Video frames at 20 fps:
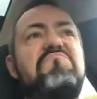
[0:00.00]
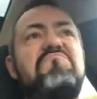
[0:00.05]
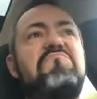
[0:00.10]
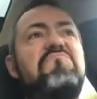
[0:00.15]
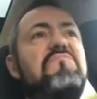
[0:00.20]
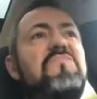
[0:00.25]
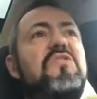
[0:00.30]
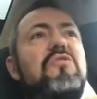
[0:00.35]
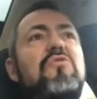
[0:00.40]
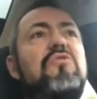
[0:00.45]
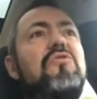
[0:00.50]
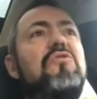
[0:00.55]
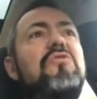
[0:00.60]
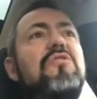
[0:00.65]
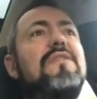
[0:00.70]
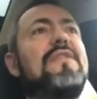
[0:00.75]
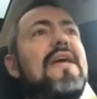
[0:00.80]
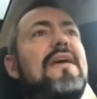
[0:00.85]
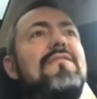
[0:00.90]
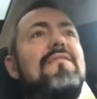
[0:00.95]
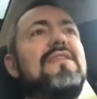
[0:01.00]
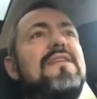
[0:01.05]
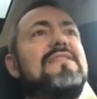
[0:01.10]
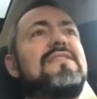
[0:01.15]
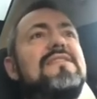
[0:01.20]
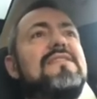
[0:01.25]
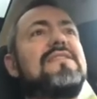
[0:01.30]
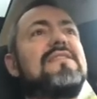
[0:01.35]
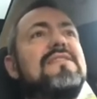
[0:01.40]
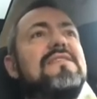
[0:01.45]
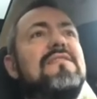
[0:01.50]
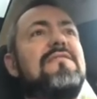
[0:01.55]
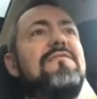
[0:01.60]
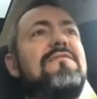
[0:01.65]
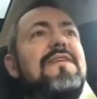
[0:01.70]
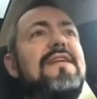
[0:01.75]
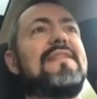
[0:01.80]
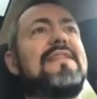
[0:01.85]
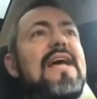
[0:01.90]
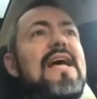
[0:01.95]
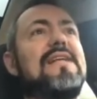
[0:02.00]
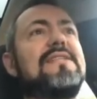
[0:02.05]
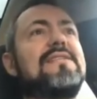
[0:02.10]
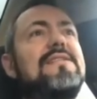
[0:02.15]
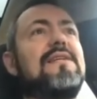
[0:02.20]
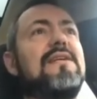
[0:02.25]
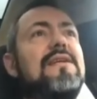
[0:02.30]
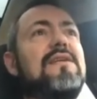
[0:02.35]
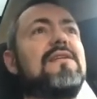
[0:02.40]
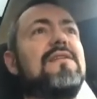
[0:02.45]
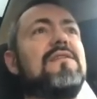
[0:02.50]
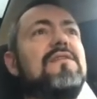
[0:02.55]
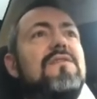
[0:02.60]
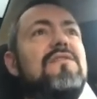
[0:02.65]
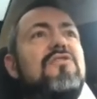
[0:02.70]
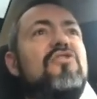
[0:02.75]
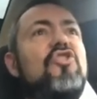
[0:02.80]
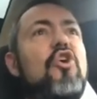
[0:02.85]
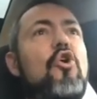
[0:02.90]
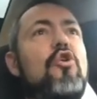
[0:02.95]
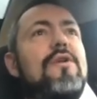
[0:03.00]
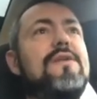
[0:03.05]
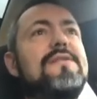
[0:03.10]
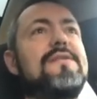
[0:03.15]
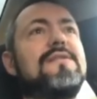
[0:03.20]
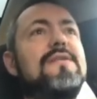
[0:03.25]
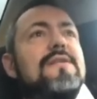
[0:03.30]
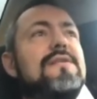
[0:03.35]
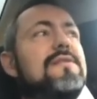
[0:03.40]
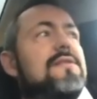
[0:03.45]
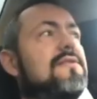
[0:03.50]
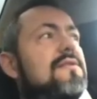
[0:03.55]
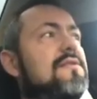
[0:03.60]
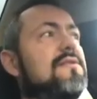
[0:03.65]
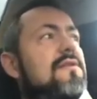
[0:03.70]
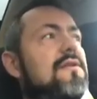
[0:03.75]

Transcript: You don't have these fantastic noises